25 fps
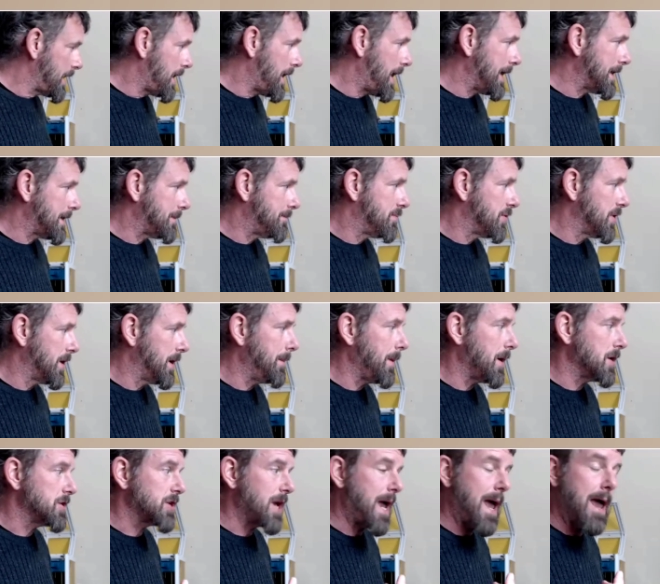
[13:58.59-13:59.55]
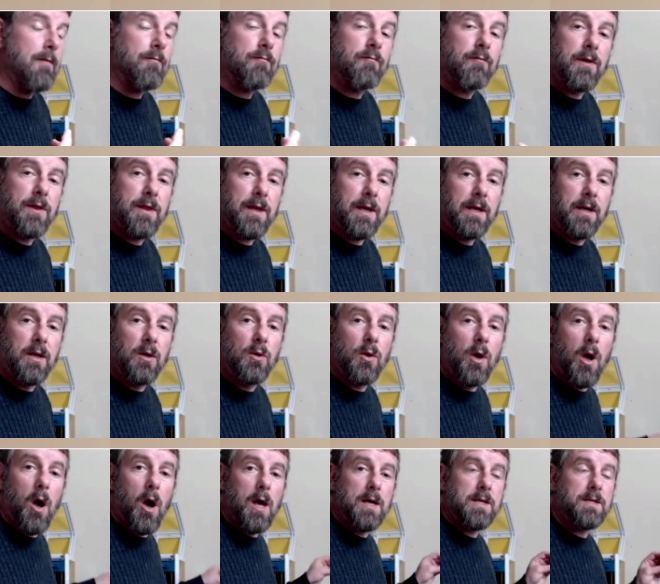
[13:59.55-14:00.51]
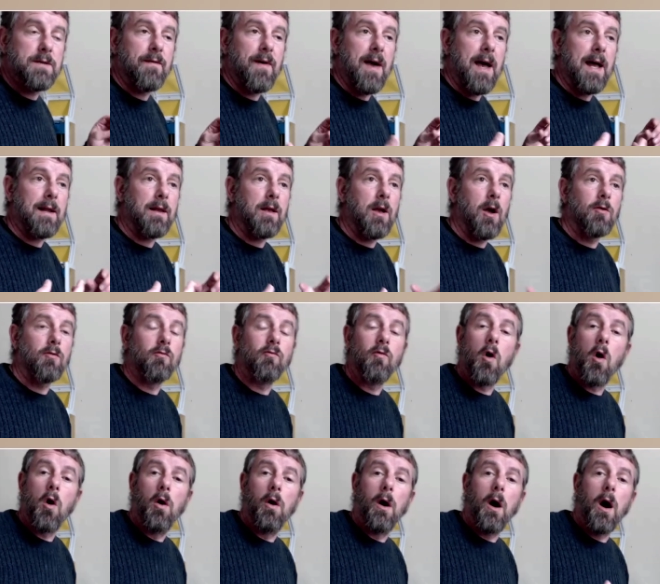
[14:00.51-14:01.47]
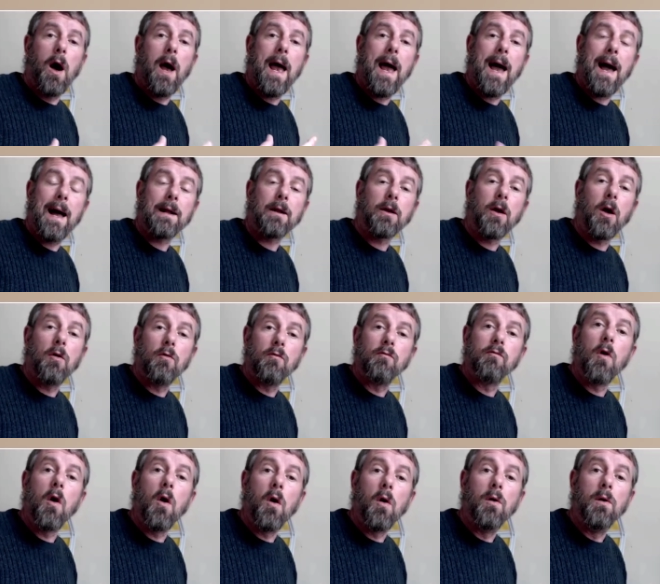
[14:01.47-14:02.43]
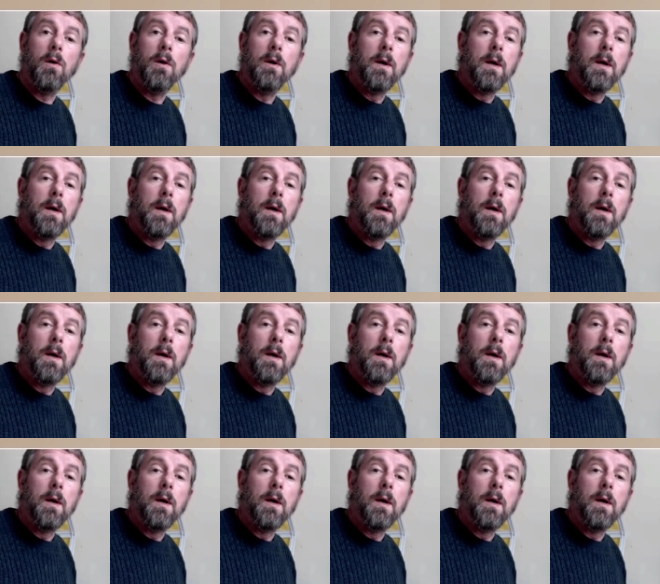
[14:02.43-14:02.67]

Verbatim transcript: I had pretty much everything you guys have had go wrong. I had go wrong,